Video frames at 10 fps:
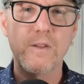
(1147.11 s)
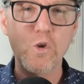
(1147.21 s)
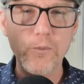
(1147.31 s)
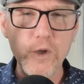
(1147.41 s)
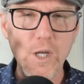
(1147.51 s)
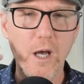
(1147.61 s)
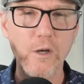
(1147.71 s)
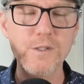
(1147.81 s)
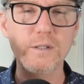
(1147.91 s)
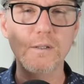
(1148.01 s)
your
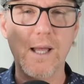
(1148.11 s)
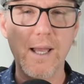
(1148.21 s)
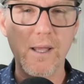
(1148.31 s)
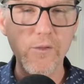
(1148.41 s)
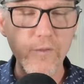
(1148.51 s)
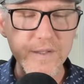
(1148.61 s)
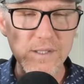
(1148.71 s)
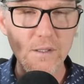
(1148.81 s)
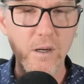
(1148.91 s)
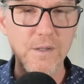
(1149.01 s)
mucosal layer, the
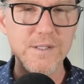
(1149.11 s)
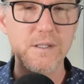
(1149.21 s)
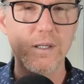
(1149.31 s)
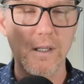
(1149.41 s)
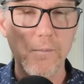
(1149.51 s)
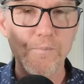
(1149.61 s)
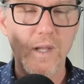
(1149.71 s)
viscosity